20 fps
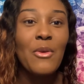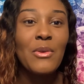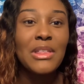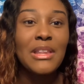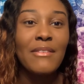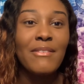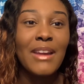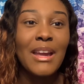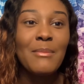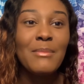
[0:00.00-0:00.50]
with the
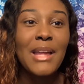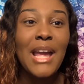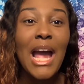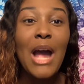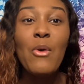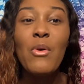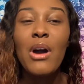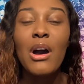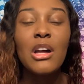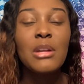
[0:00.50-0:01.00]
family, I
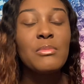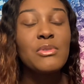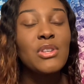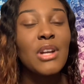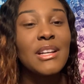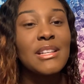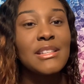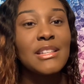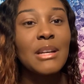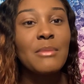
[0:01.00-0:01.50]
would always be
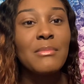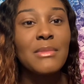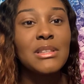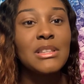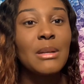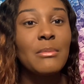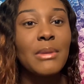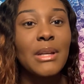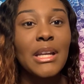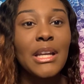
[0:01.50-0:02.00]
trying to suck my
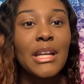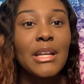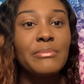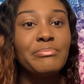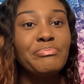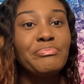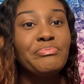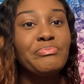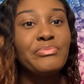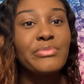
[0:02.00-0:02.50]
stomach in,
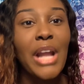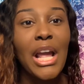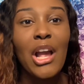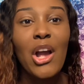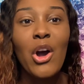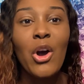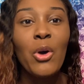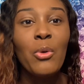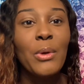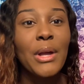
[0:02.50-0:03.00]
like
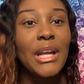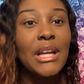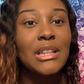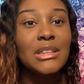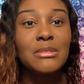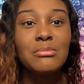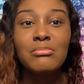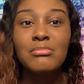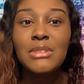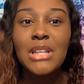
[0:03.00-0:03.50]
always
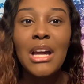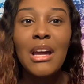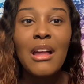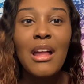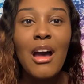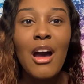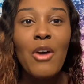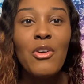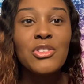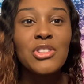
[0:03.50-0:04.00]

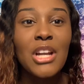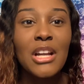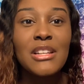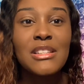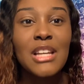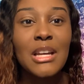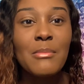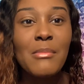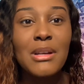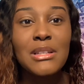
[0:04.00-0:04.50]
trying to
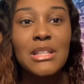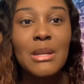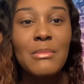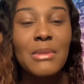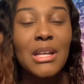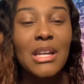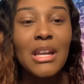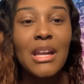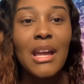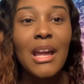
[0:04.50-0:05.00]
suck my stomach
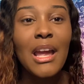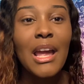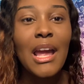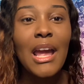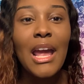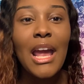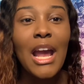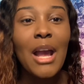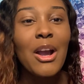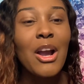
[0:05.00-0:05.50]
in.
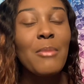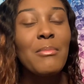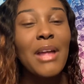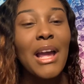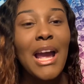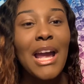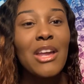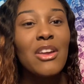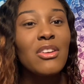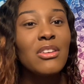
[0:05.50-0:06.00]
And I'm like,
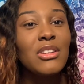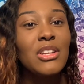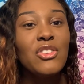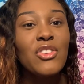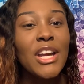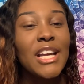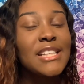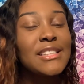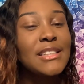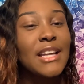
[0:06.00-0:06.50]
you
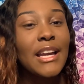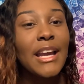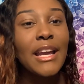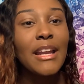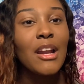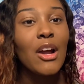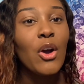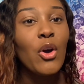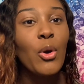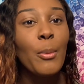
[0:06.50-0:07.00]
can't suck in
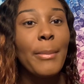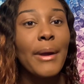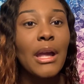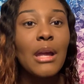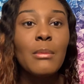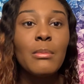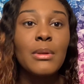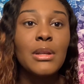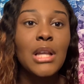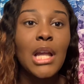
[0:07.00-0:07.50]
a whole
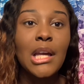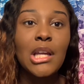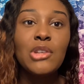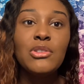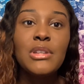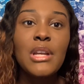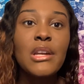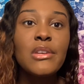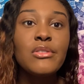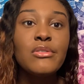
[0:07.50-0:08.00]
baby, like
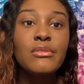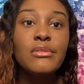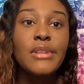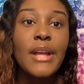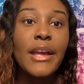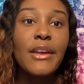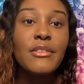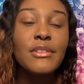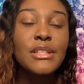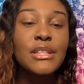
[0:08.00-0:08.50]
now
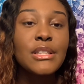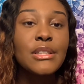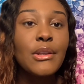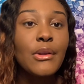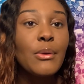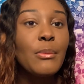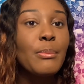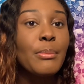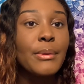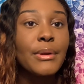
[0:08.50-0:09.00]
you just
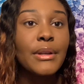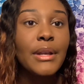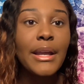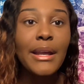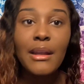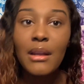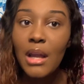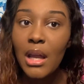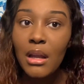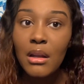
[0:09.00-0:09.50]
stupid, and
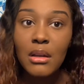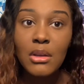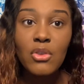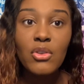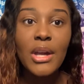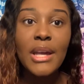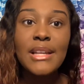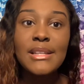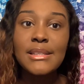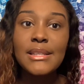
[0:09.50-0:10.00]
you
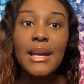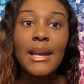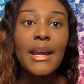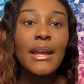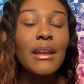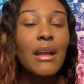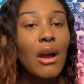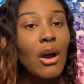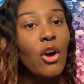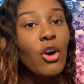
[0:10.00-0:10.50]
can't suck
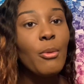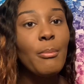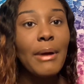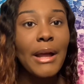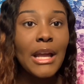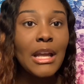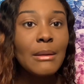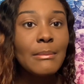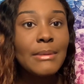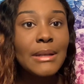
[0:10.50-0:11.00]
in a whole
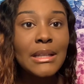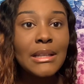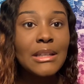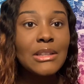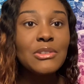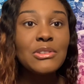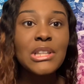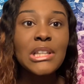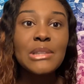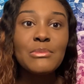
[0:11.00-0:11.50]
baby,
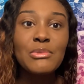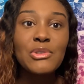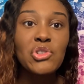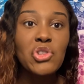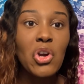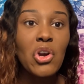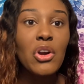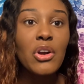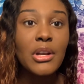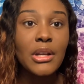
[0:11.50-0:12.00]
you just
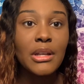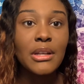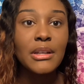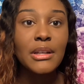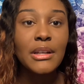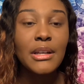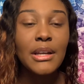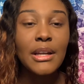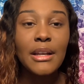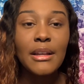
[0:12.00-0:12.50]
retarded.
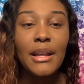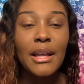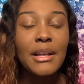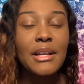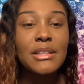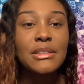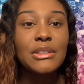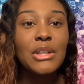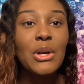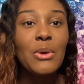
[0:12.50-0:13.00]
Like
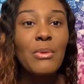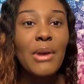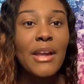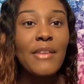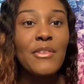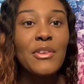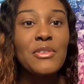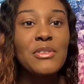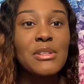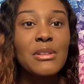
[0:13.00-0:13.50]
there's no way
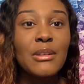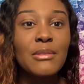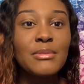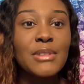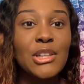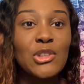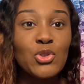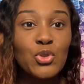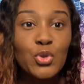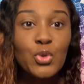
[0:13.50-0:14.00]
you sit up this,